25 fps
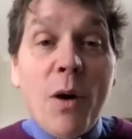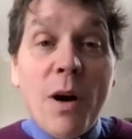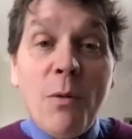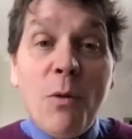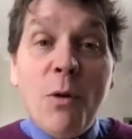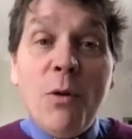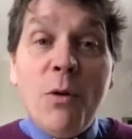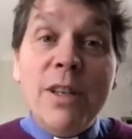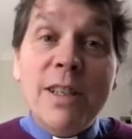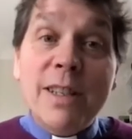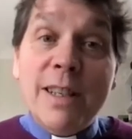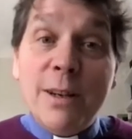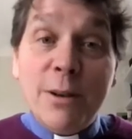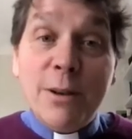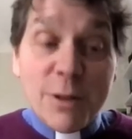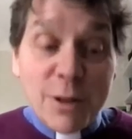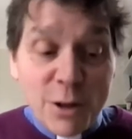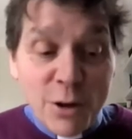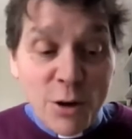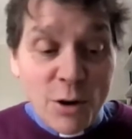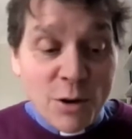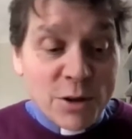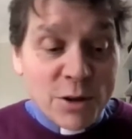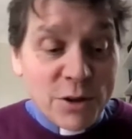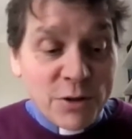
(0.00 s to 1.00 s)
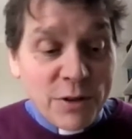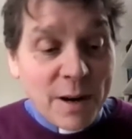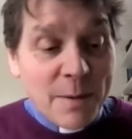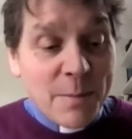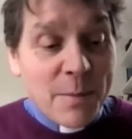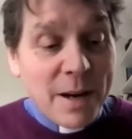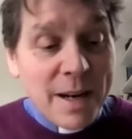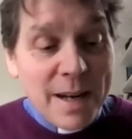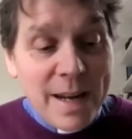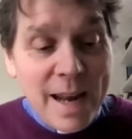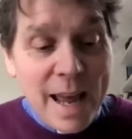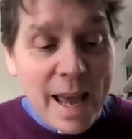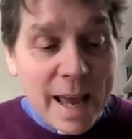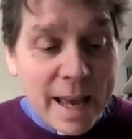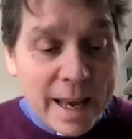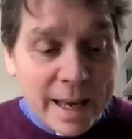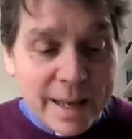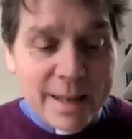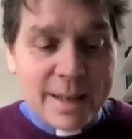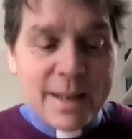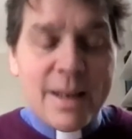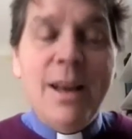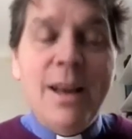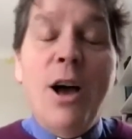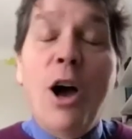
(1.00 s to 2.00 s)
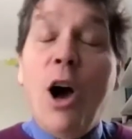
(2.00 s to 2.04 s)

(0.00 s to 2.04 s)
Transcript: I wore this little cross around my neck.